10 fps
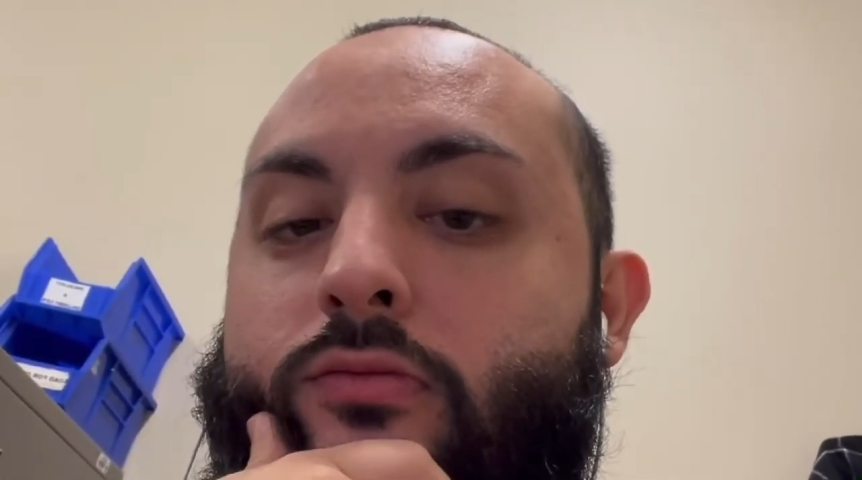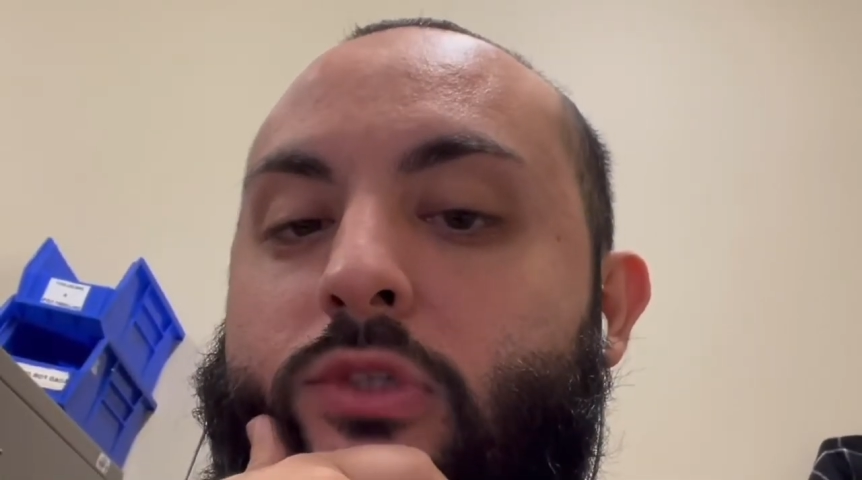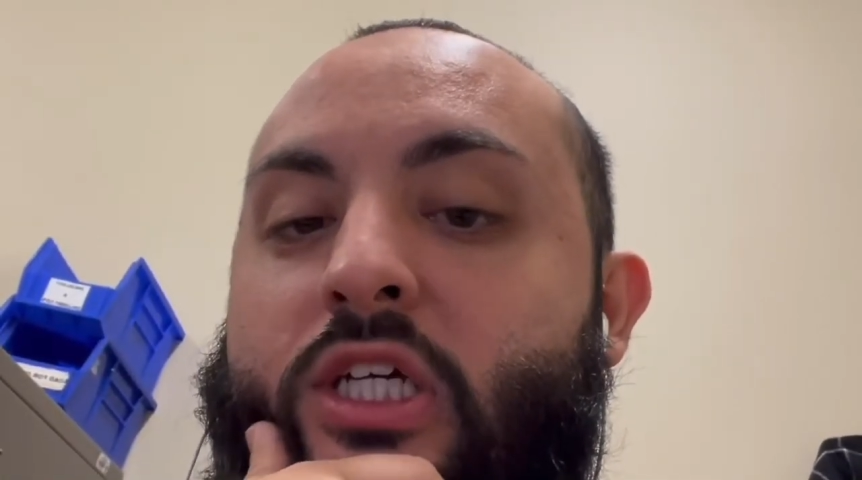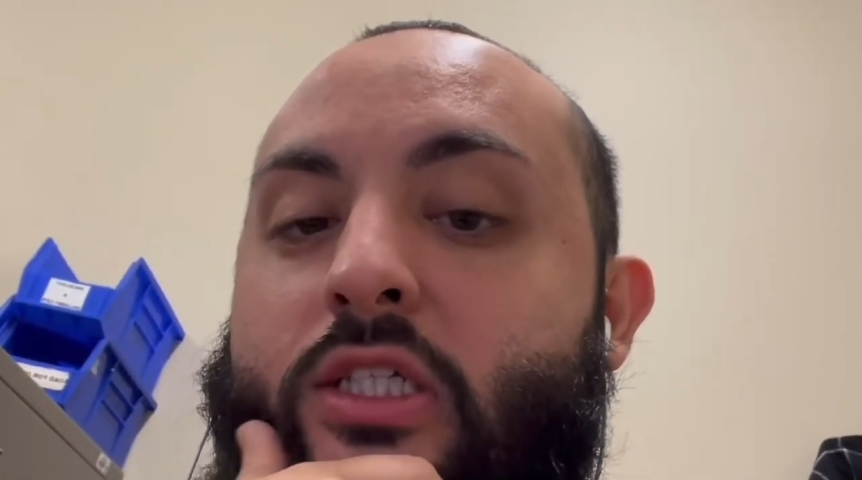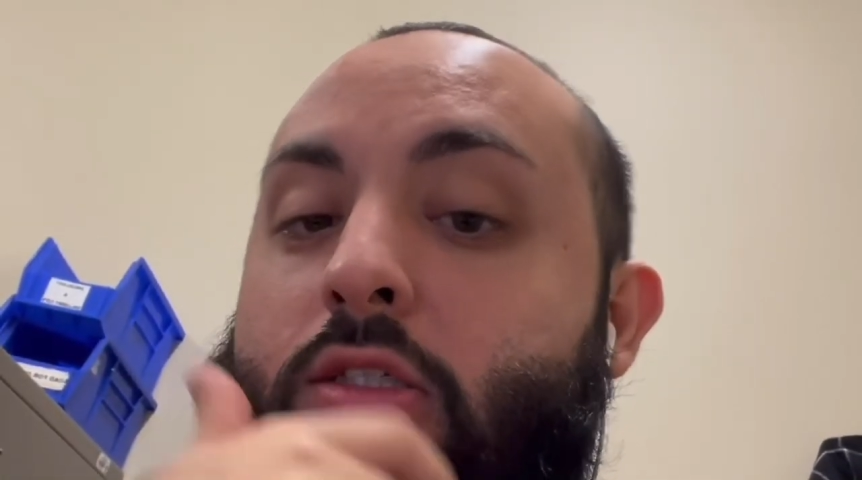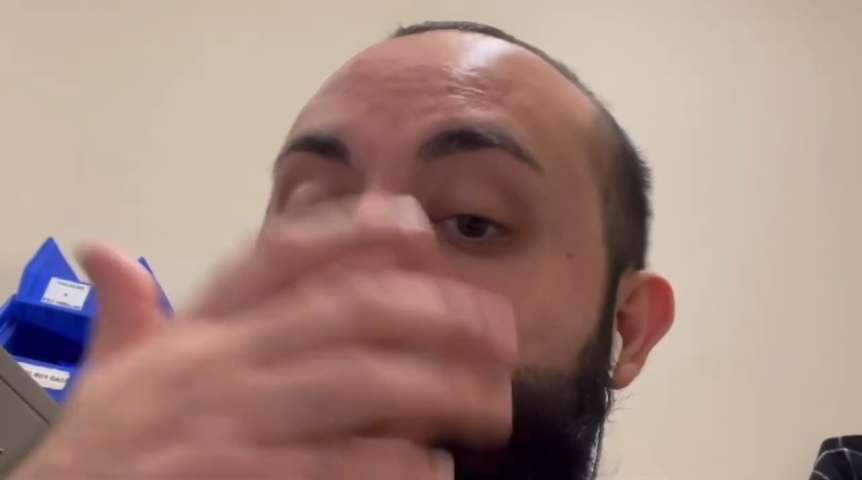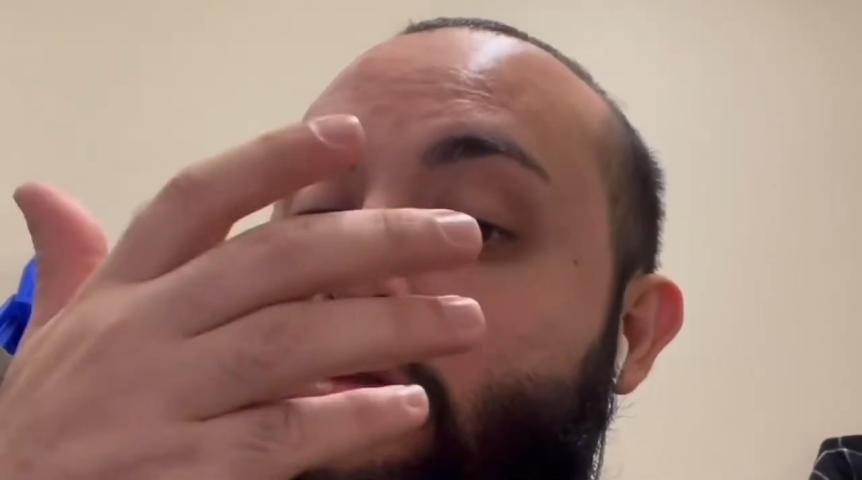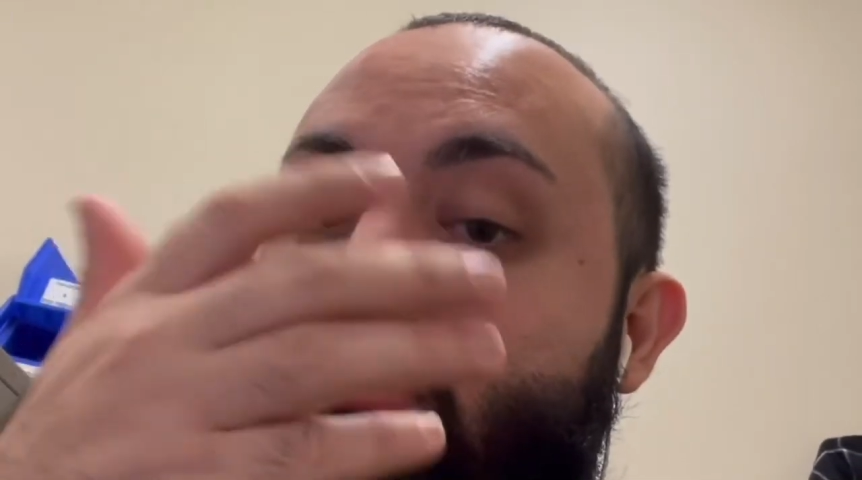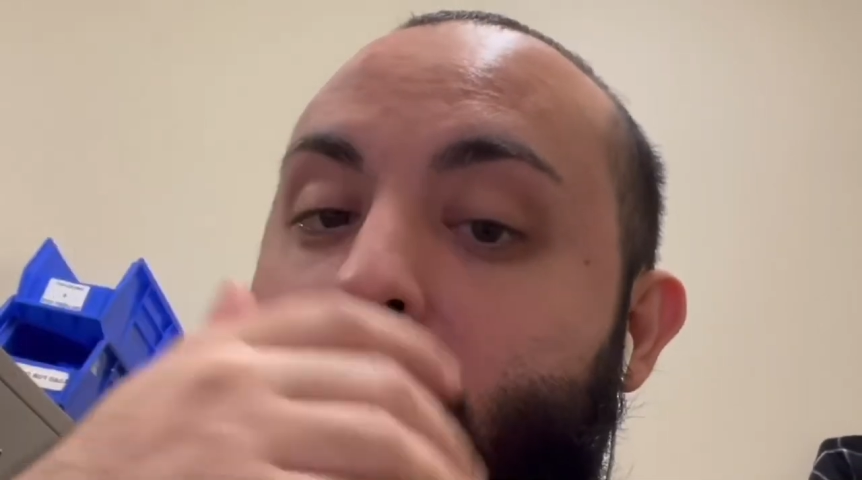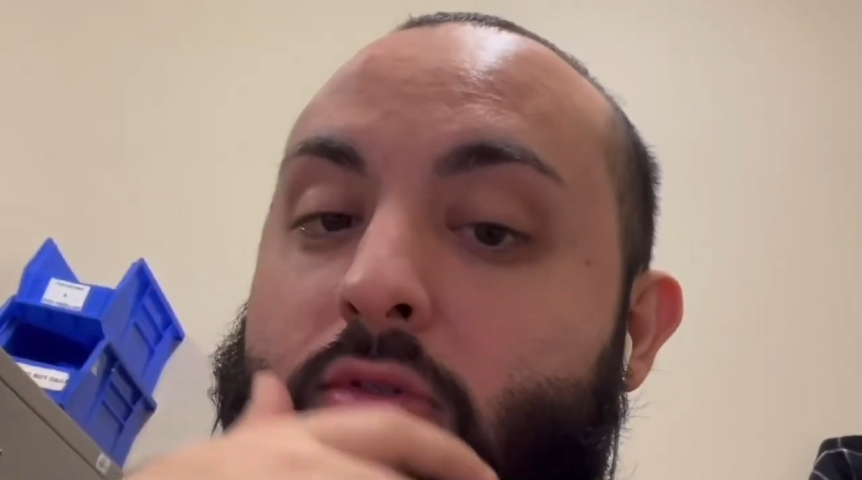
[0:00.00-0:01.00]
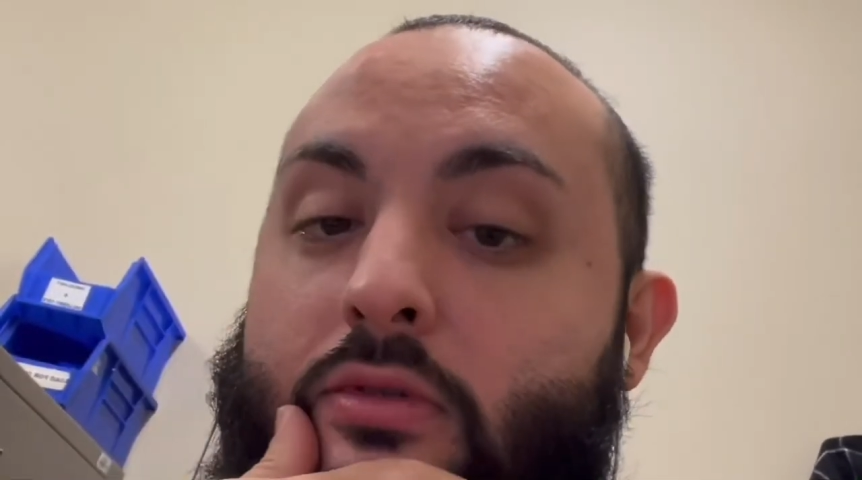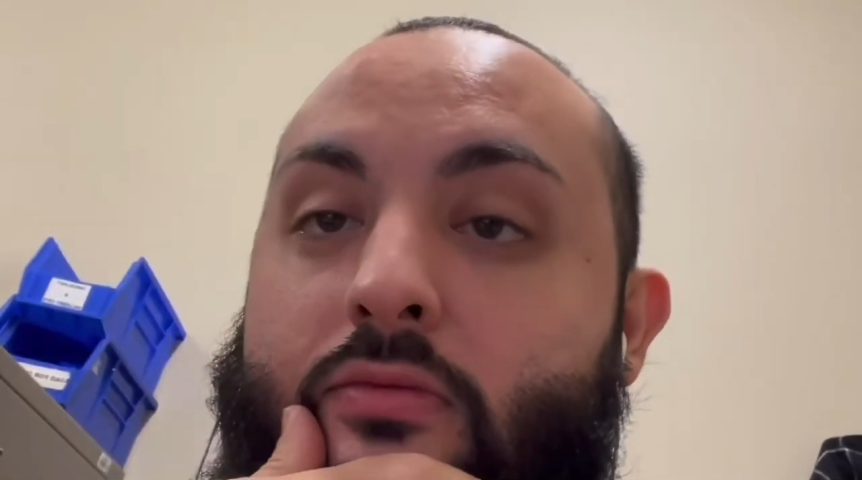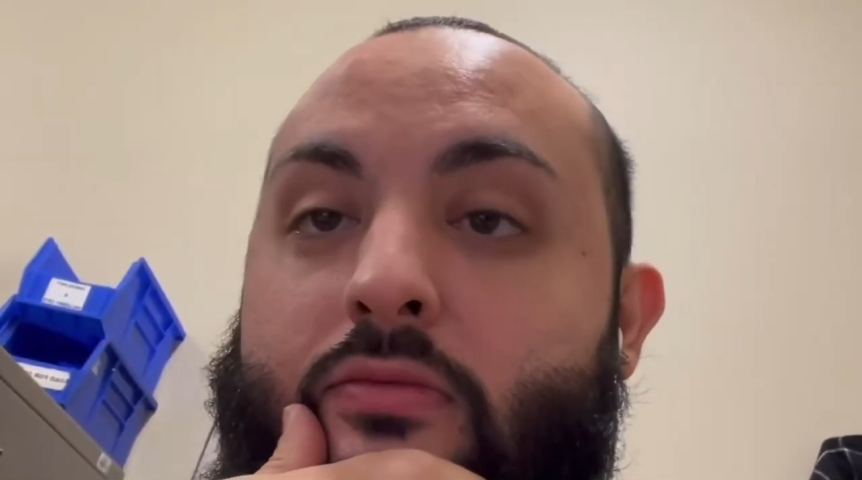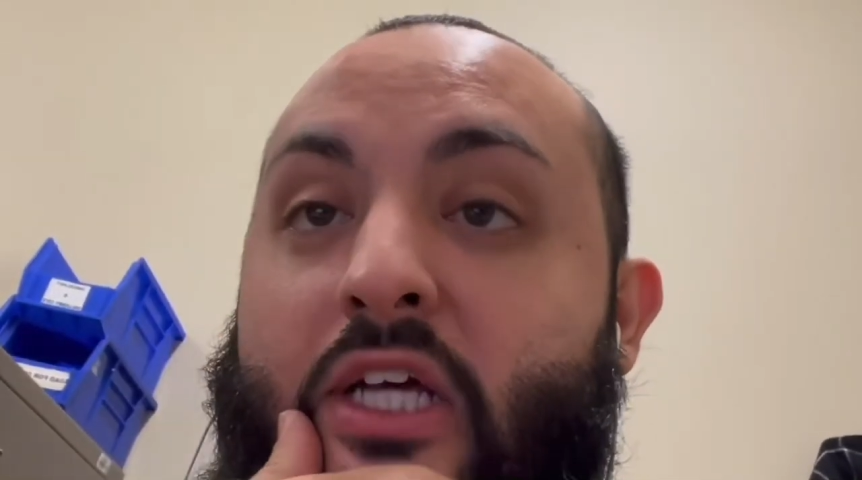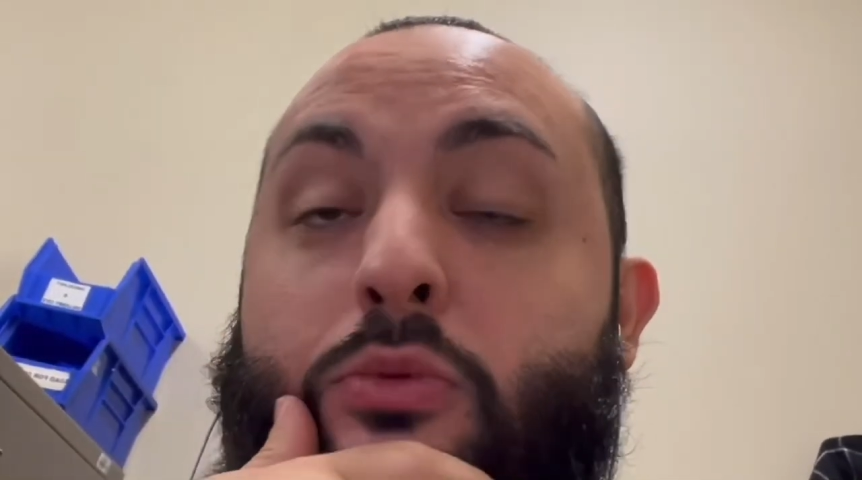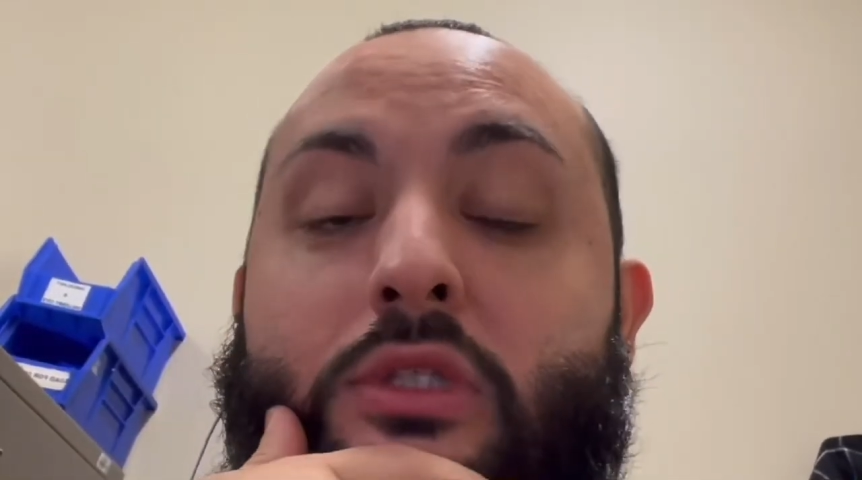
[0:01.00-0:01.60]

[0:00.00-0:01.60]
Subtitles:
Because that's what